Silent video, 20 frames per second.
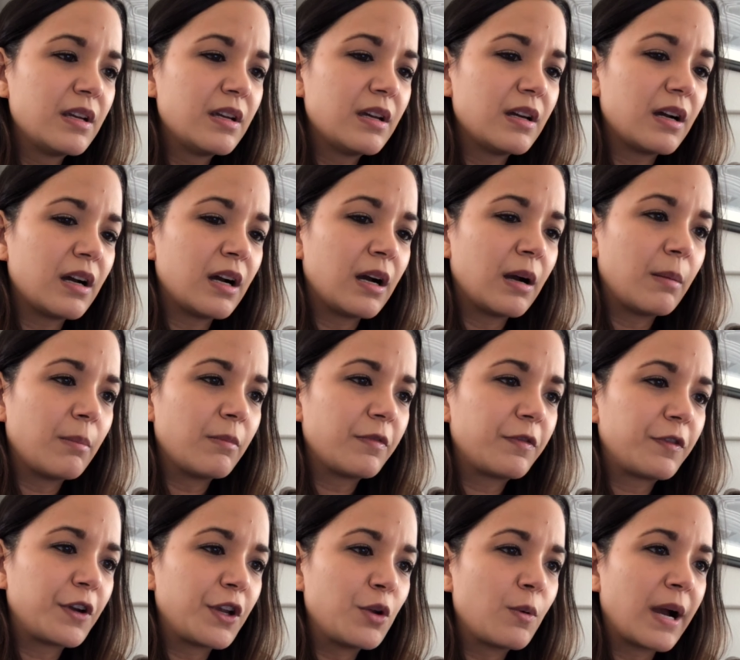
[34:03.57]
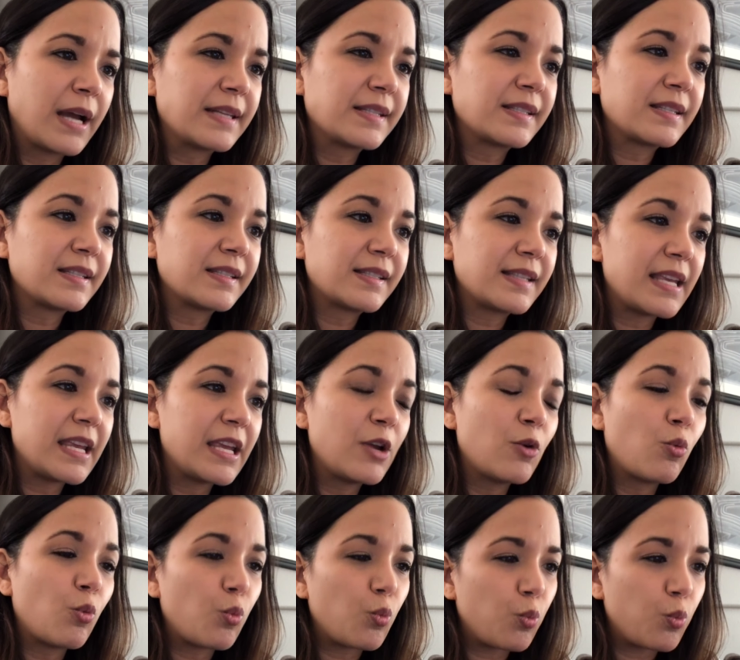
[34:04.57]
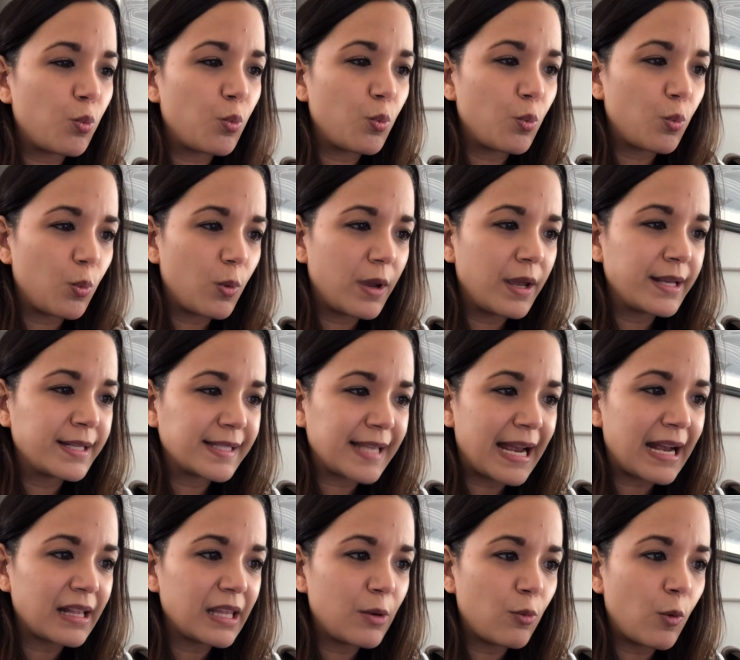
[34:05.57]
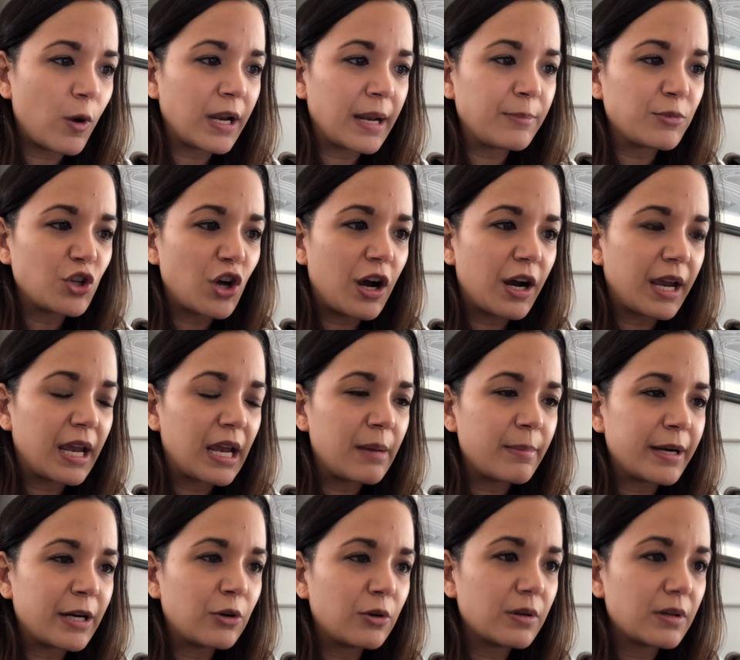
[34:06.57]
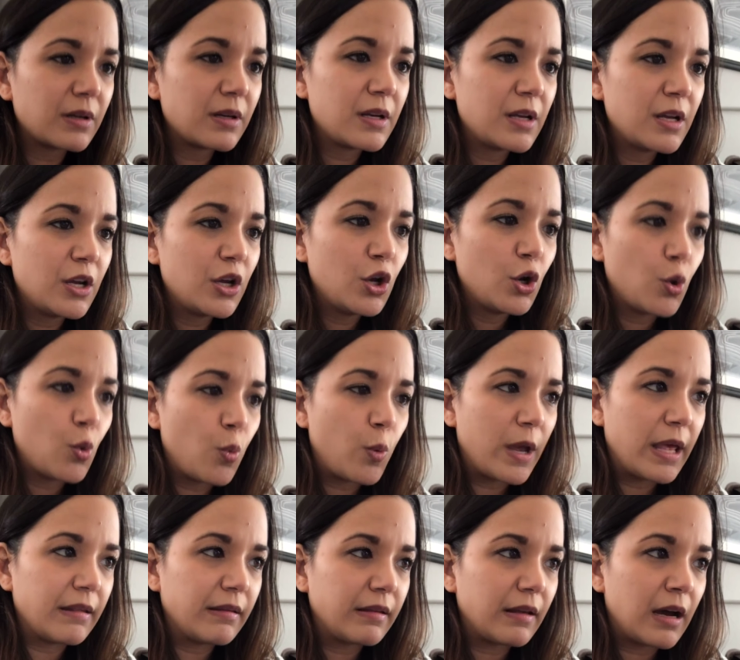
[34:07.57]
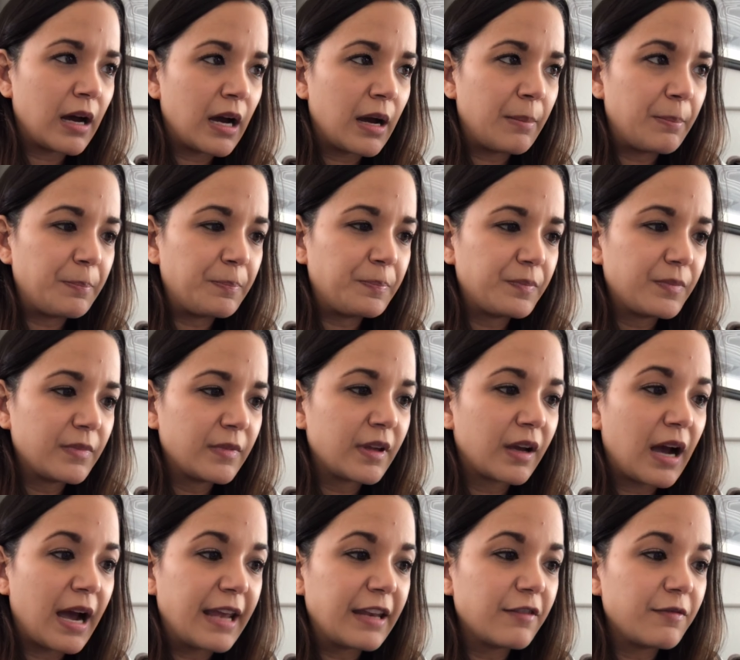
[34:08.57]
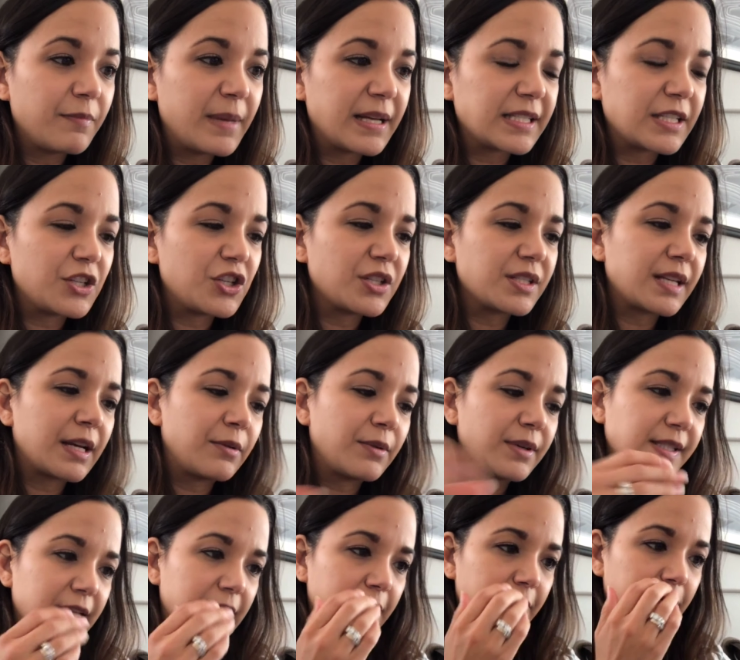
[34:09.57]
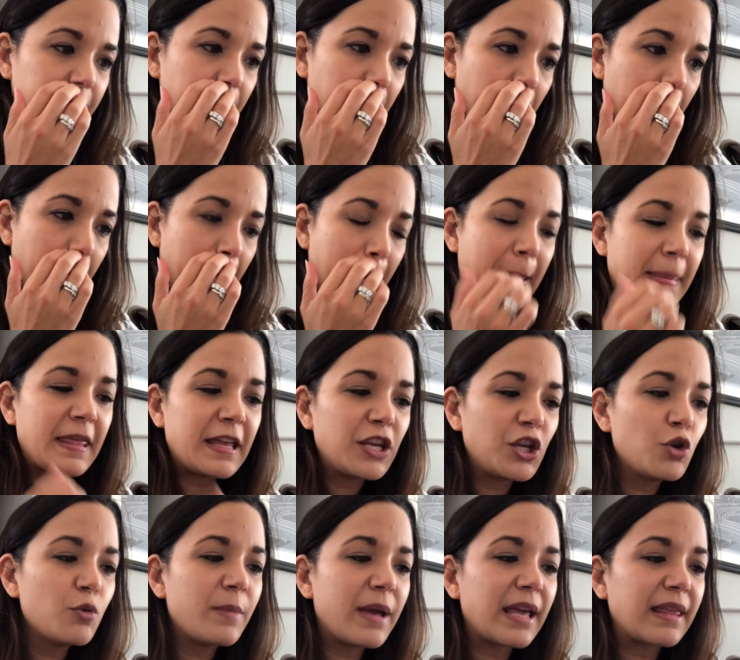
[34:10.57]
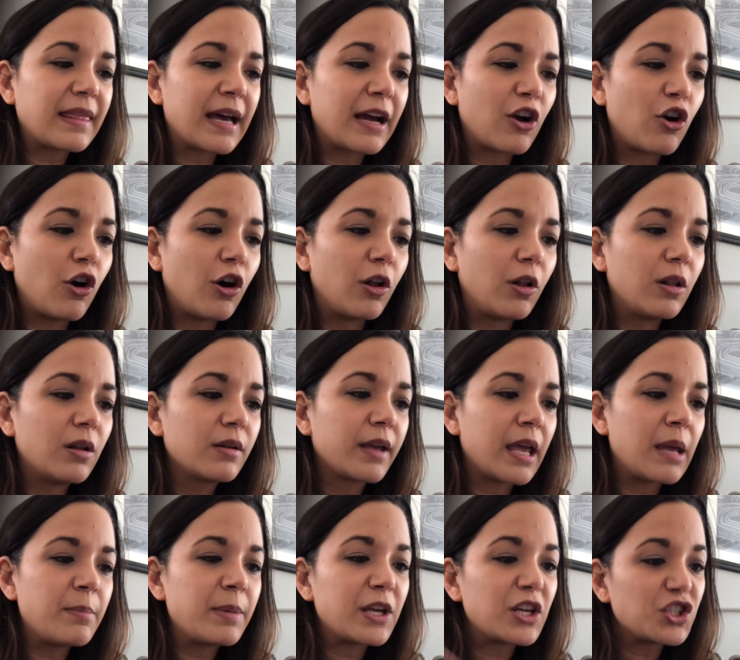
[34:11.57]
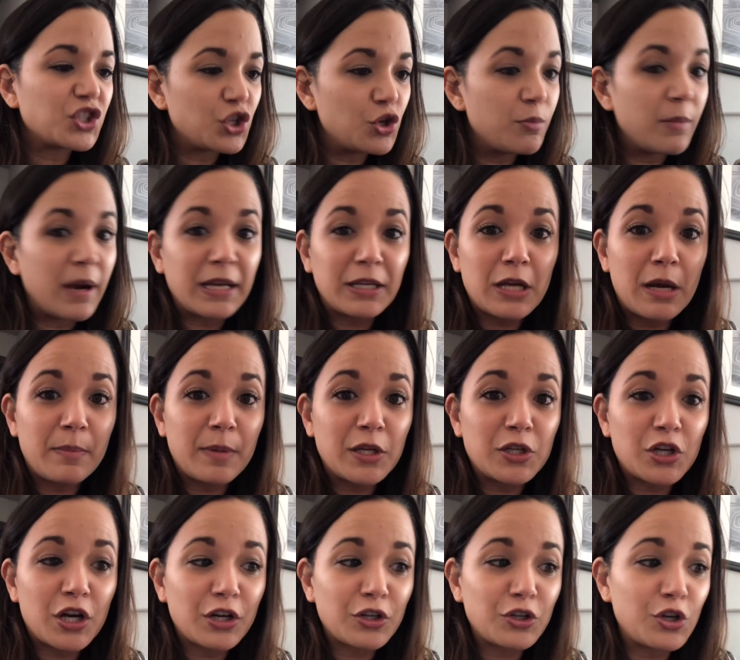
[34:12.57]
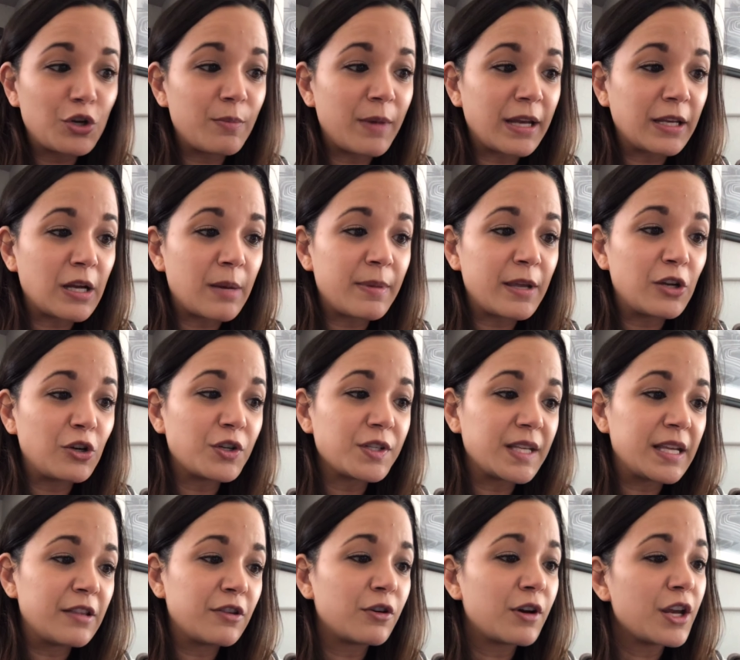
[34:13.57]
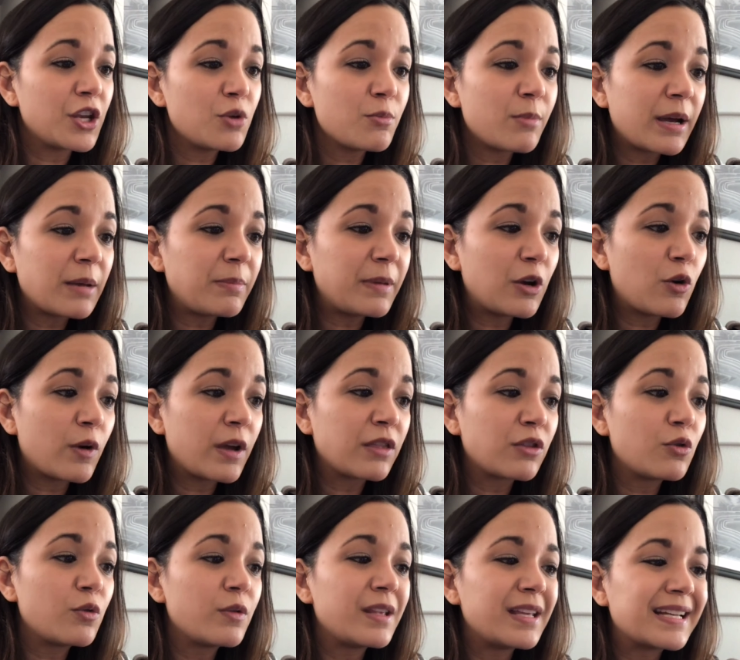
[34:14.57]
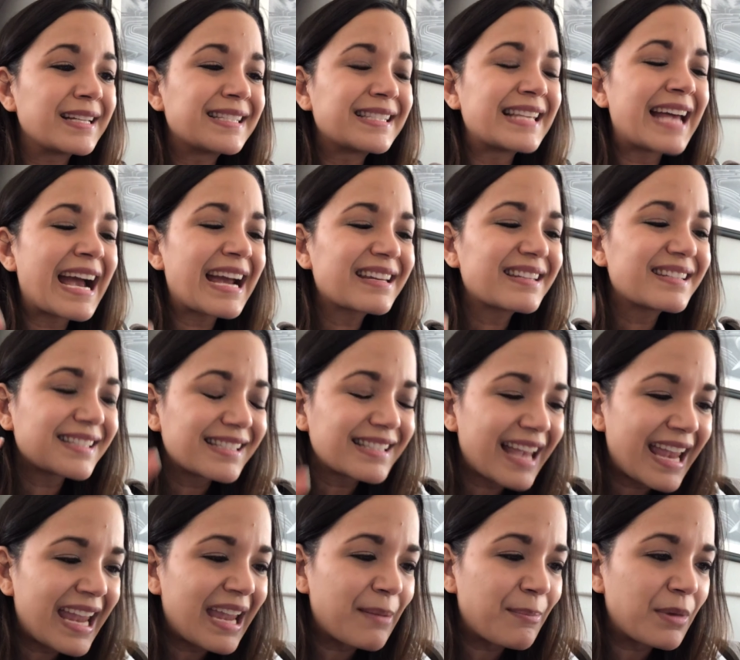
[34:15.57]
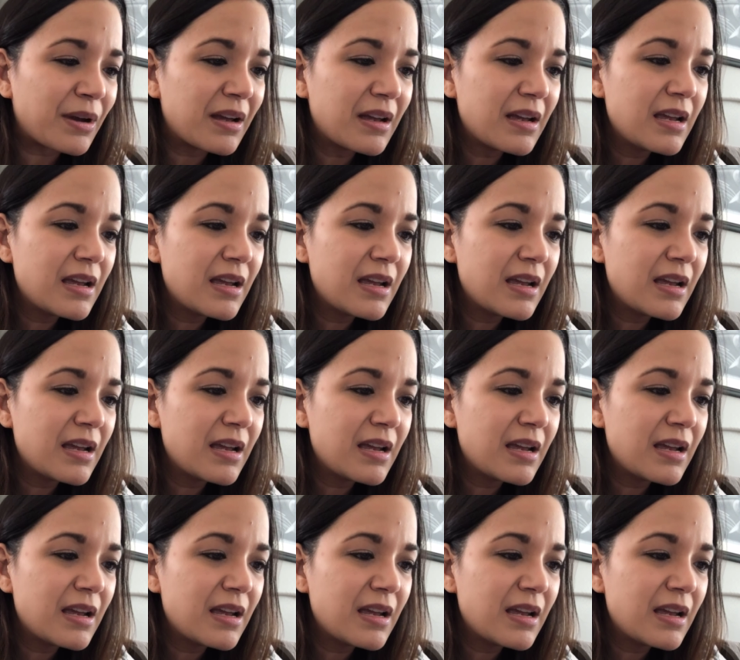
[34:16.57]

for you guys to see exactly what I'm talking about with the kind of messages I receive. And then you make that call, okay? Because you might not be a doctor, you might not be a nurse either, and you might be going through the exact same